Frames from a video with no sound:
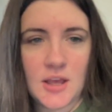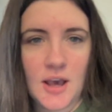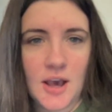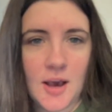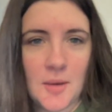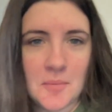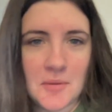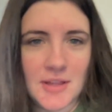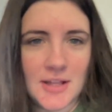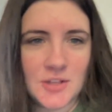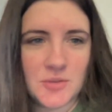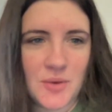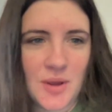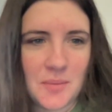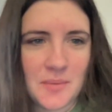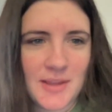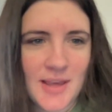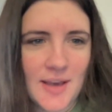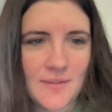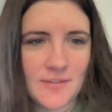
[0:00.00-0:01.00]
And that's why
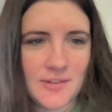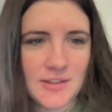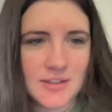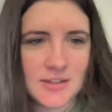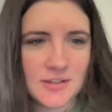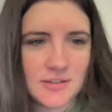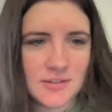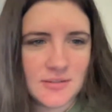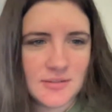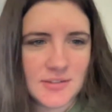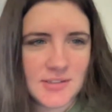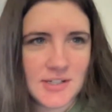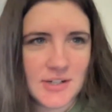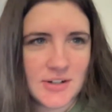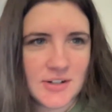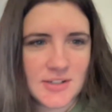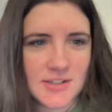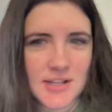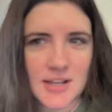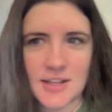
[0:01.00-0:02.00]
we have a little
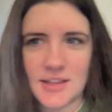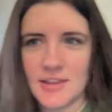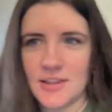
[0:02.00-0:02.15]
Sarah Sutton